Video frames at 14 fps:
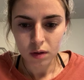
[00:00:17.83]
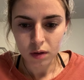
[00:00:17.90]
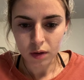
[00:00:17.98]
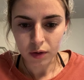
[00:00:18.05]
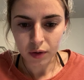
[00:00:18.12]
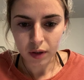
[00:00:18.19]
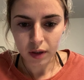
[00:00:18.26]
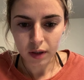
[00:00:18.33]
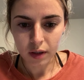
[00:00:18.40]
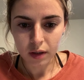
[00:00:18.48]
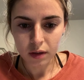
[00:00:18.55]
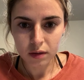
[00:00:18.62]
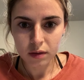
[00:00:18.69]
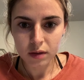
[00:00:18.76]

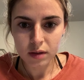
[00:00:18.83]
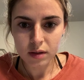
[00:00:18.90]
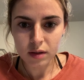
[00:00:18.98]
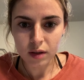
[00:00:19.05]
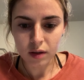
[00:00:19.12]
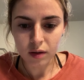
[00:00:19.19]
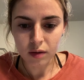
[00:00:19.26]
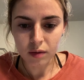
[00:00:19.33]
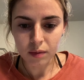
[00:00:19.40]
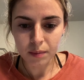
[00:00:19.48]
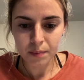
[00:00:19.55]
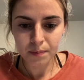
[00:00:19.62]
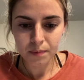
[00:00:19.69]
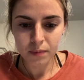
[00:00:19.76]
Okay, so
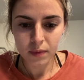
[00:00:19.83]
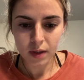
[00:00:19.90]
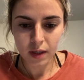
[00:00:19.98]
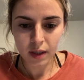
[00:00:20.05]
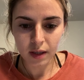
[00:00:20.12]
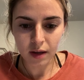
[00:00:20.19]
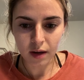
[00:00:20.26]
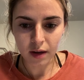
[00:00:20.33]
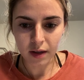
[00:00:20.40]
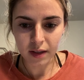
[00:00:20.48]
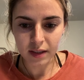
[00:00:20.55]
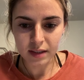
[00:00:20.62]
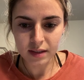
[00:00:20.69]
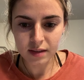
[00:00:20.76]
hey
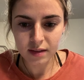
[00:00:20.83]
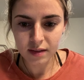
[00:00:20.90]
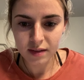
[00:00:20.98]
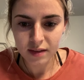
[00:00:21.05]
guys,